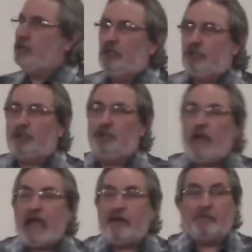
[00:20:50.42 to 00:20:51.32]
to
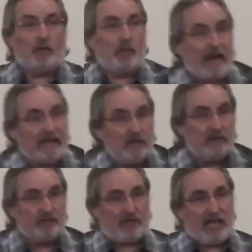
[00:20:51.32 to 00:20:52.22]
have
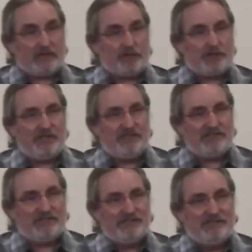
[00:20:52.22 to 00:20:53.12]
miraculous
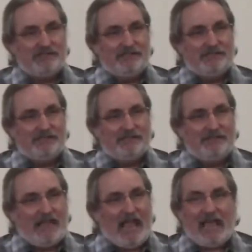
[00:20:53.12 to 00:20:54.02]
catches,
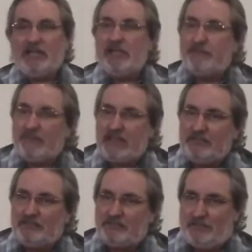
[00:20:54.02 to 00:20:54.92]
and he
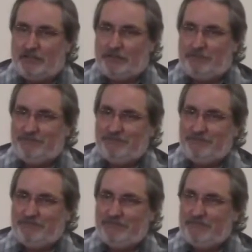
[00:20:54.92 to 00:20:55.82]
feeds them
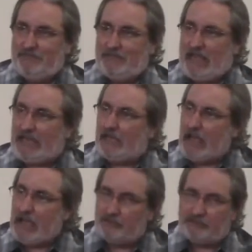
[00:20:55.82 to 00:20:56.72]
and
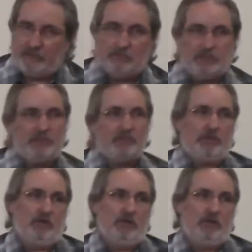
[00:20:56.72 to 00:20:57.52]
allows them to serve.